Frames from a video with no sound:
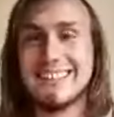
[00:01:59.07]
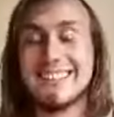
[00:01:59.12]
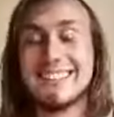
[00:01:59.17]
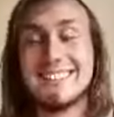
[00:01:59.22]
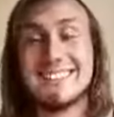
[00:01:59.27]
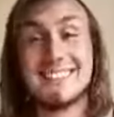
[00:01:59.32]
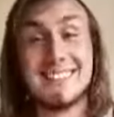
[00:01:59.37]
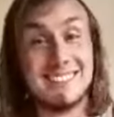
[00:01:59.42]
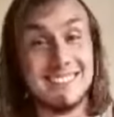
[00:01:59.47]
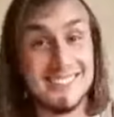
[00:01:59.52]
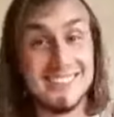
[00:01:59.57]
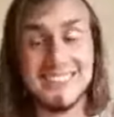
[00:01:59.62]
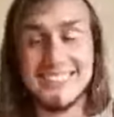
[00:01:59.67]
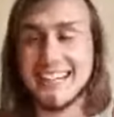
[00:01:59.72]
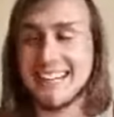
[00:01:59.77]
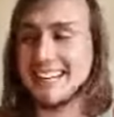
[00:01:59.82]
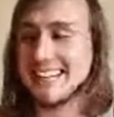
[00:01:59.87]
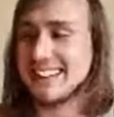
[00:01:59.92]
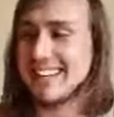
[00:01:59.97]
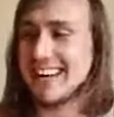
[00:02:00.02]
So
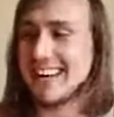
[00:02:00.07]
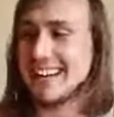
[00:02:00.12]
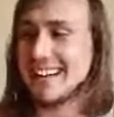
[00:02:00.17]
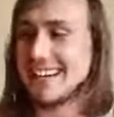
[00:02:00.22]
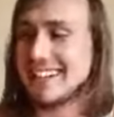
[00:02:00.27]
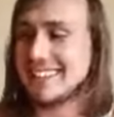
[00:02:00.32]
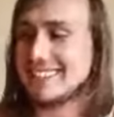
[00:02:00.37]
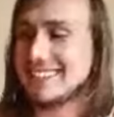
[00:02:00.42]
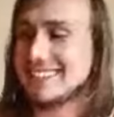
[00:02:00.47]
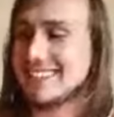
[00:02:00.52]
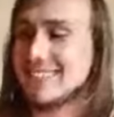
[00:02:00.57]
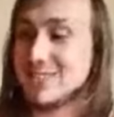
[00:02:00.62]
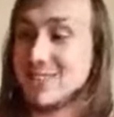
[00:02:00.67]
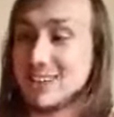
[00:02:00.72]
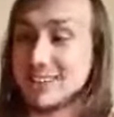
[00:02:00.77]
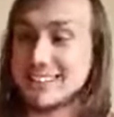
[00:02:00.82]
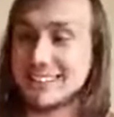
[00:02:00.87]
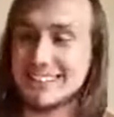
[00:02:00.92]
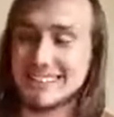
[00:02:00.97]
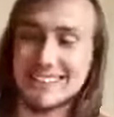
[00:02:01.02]
check that out and
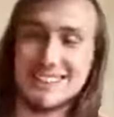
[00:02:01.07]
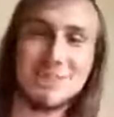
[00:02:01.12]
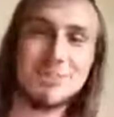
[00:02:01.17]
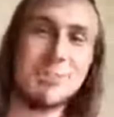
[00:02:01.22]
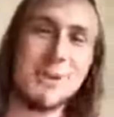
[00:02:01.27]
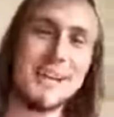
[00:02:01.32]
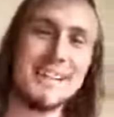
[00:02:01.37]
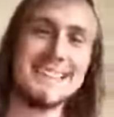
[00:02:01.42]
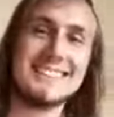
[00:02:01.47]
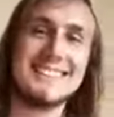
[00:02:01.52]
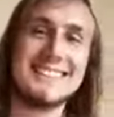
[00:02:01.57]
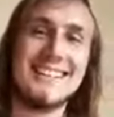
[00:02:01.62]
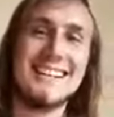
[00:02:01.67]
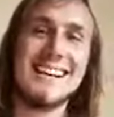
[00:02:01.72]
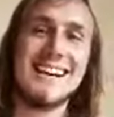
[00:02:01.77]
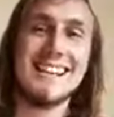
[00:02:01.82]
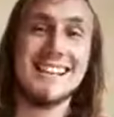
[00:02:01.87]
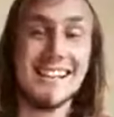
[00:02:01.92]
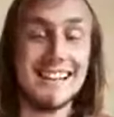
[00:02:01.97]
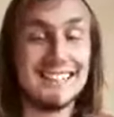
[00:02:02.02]
watch the space.
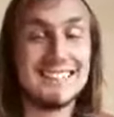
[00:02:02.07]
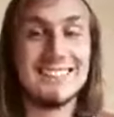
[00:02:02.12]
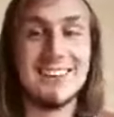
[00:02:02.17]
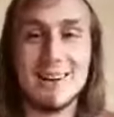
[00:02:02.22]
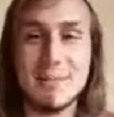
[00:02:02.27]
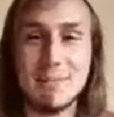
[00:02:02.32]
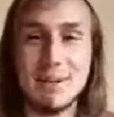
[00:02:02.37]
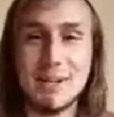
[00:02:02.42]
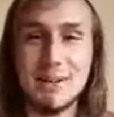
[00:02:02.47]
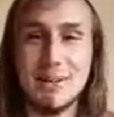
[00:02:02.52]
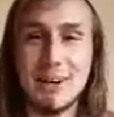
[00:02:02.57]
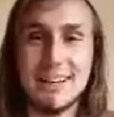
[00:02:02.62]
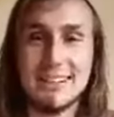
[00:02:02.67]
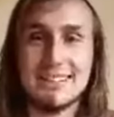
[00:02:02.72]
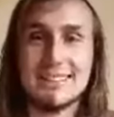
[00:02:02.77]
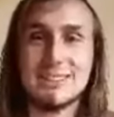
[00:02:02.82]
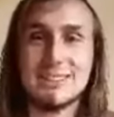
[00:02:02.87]
That's going to be great.